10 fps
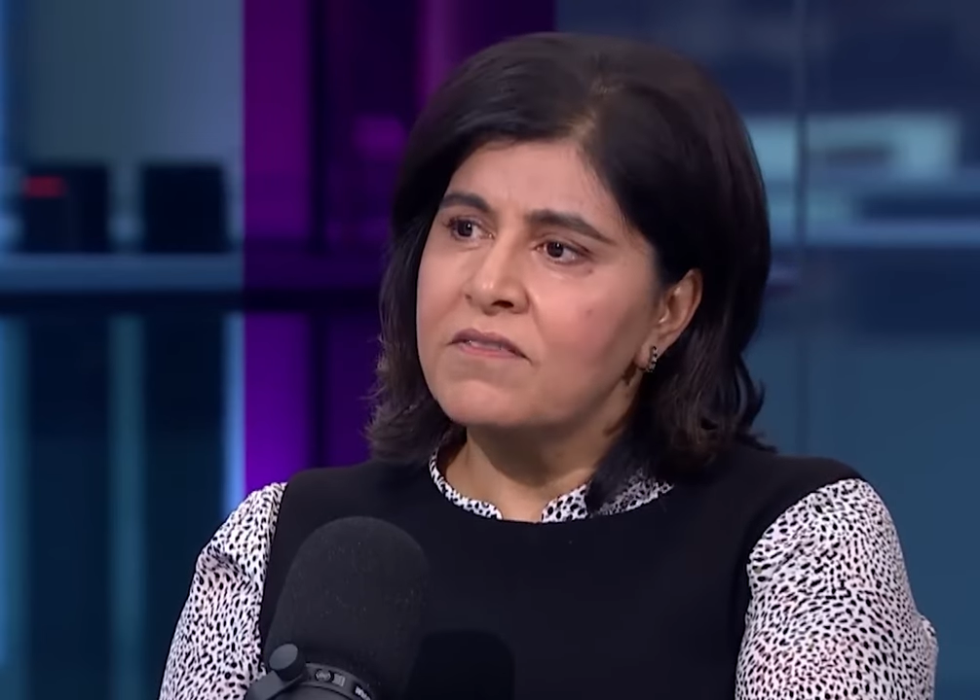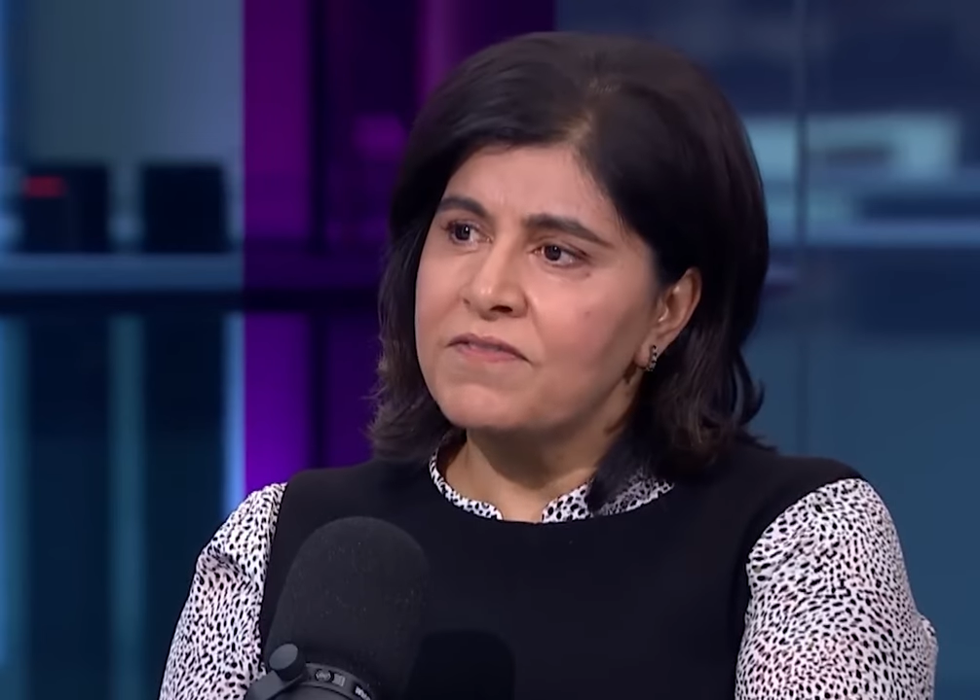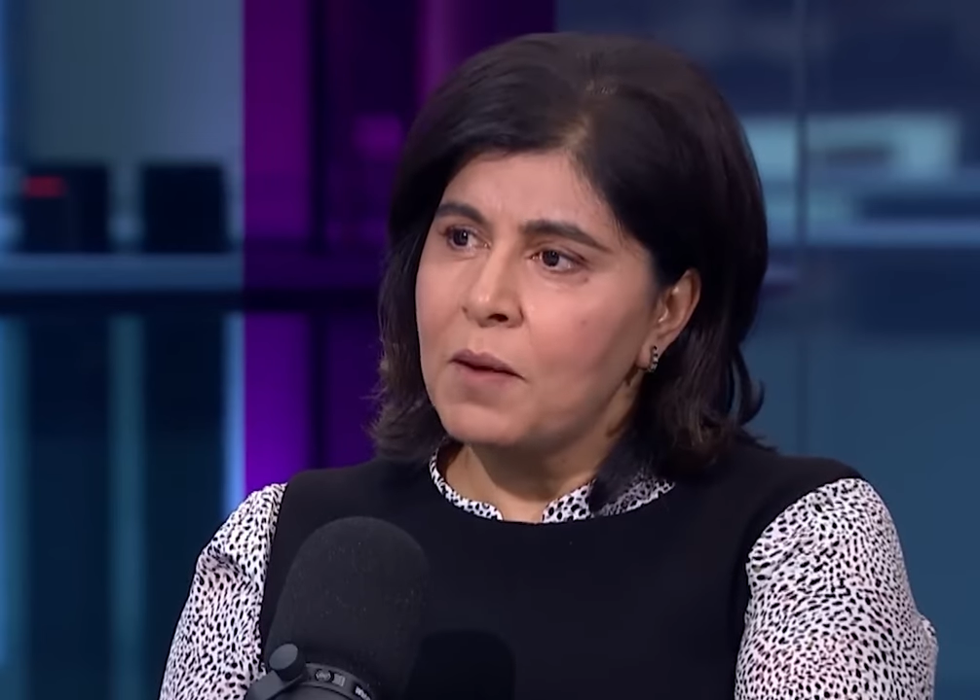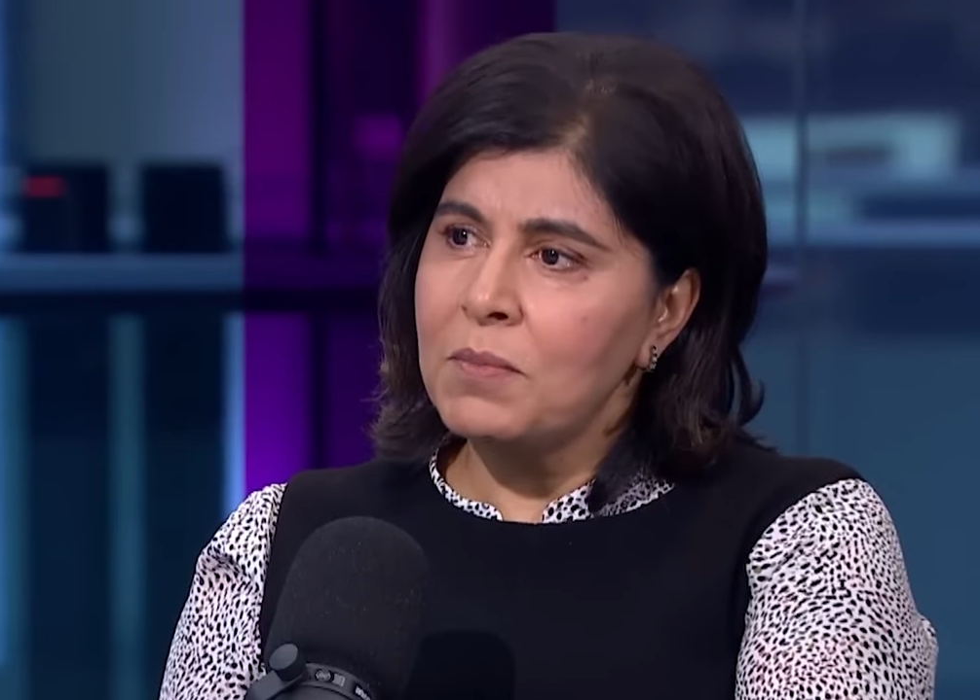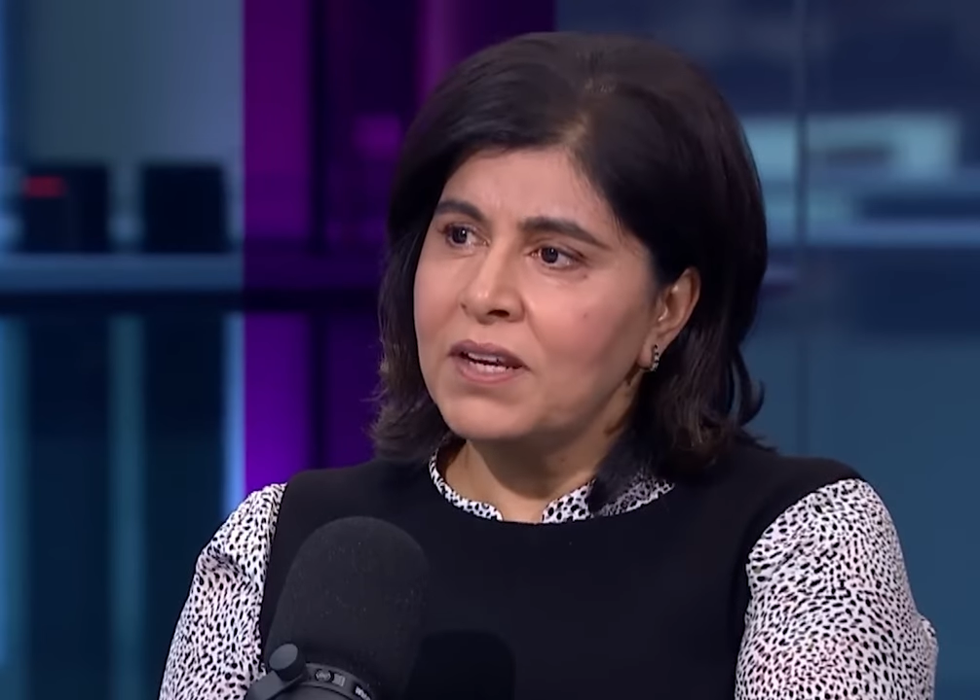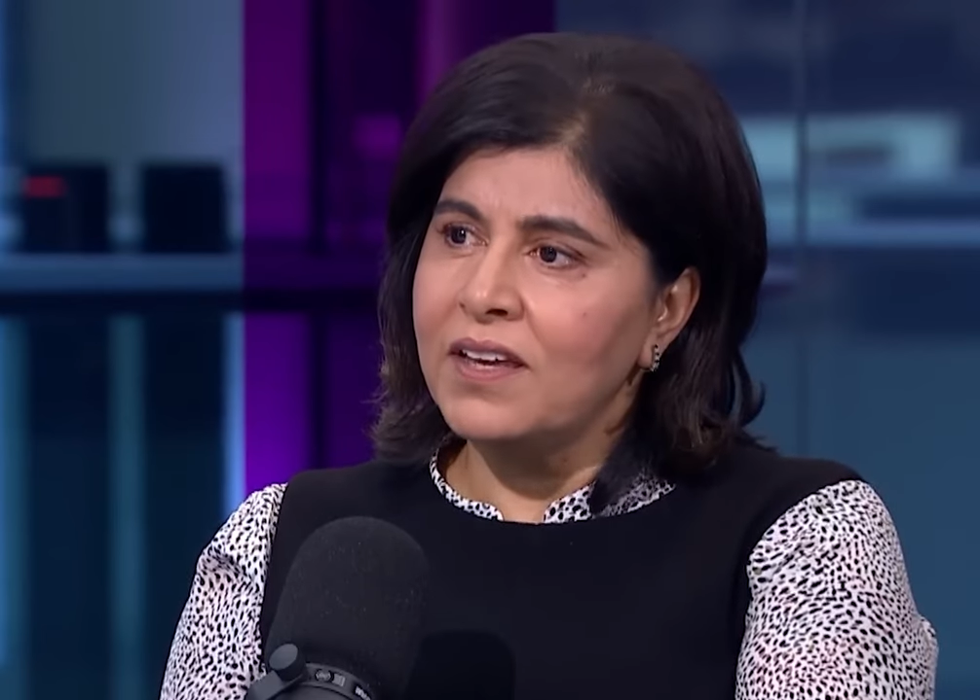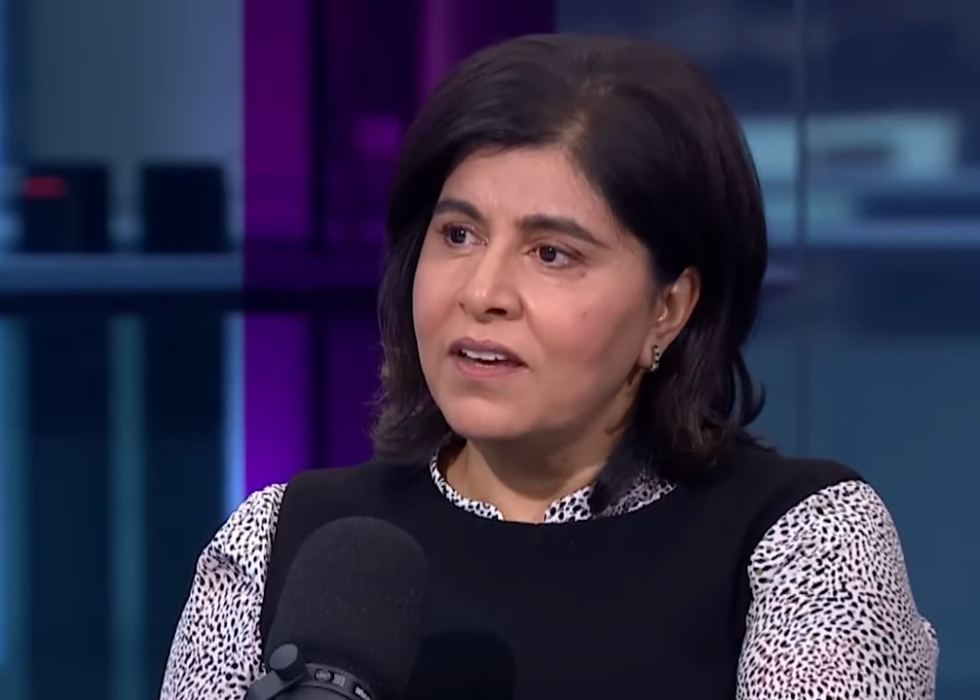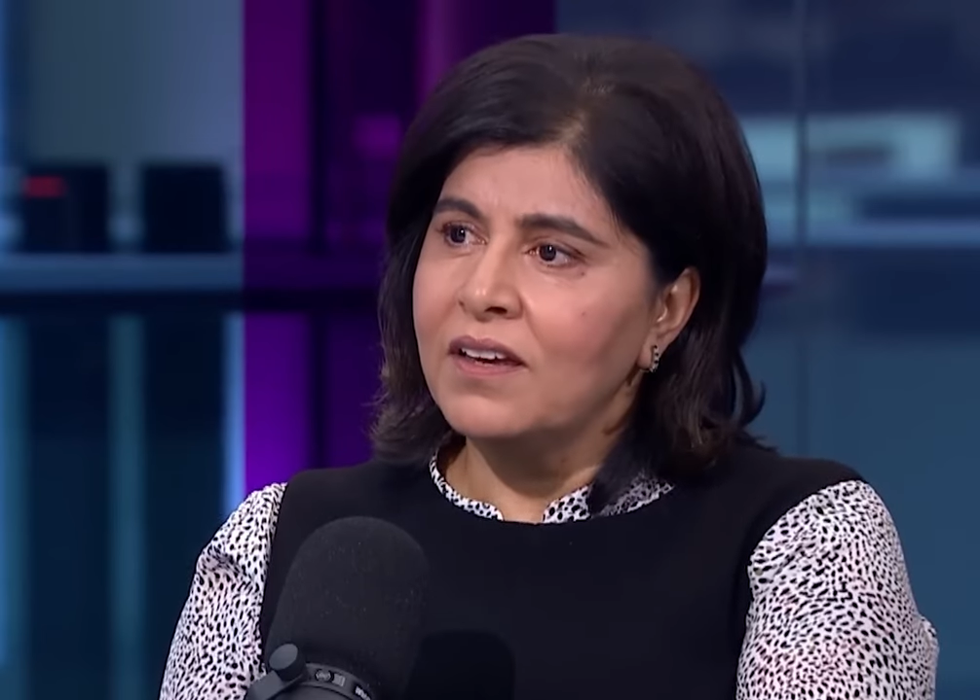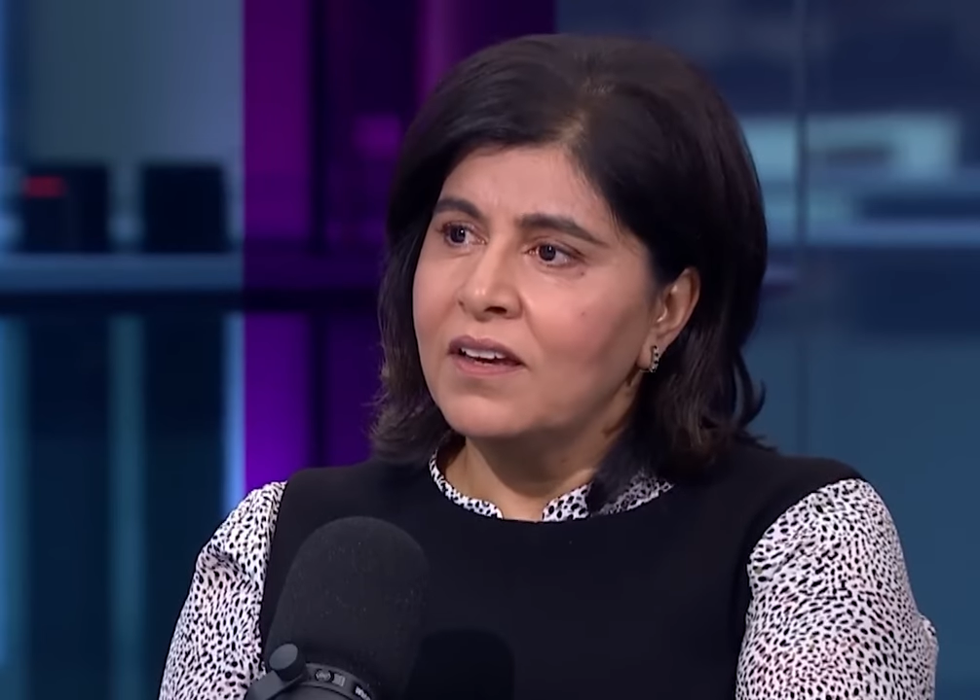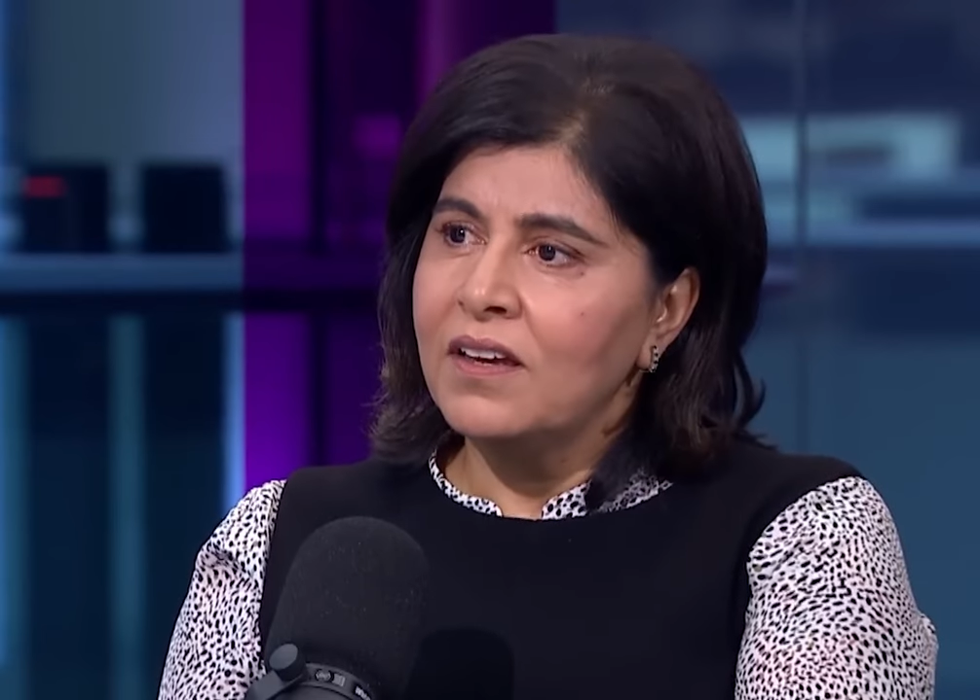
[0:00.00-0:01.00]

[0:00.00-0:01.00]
family.